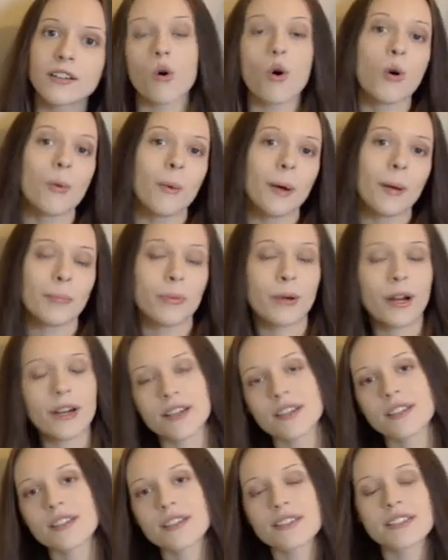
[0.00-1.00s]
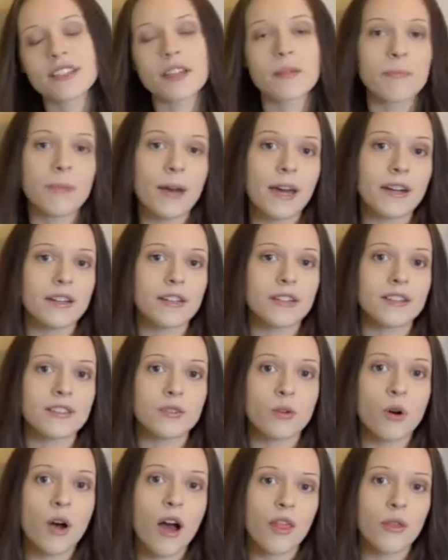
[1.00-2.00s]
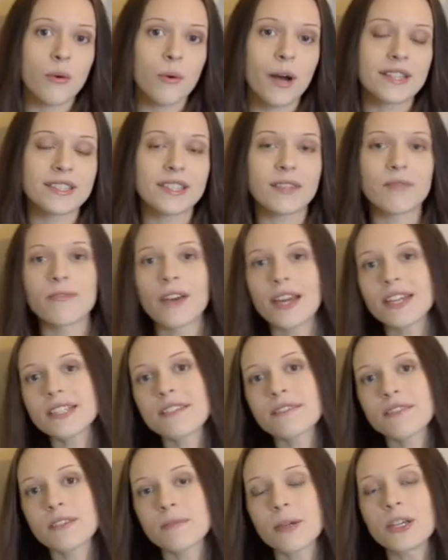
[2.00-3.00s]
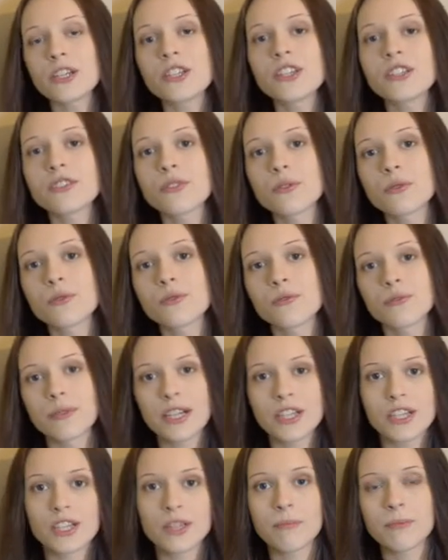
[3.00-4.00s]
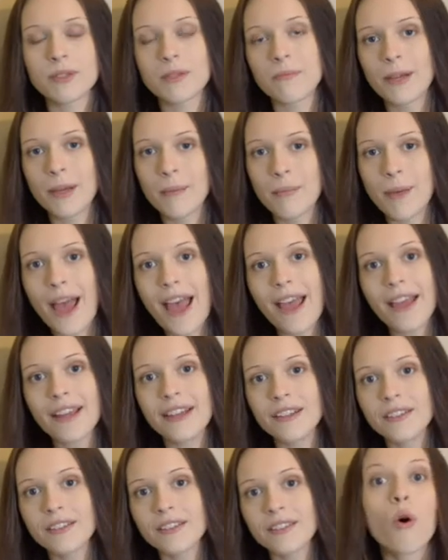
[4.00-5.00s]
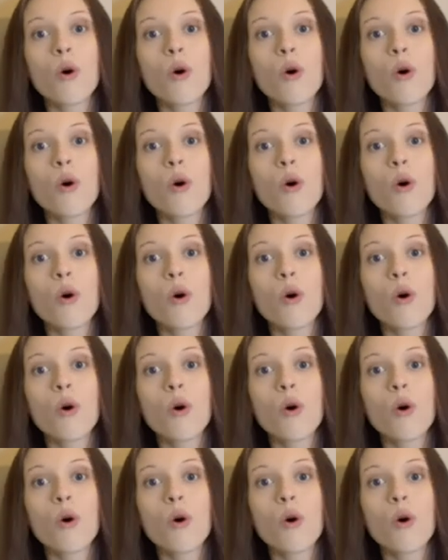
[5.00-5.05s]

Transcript: or where predators, competitors or otherwise invasive species couldn't reach them to be a pain,